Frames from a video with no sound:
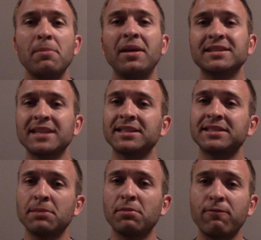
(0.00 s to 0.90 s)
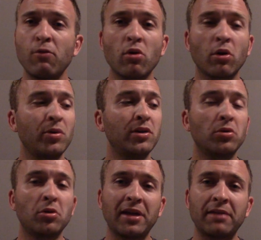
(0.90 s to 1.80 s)
Because as I said before, we
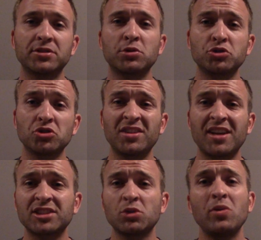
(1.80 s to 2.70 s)
don't only have the social deduction,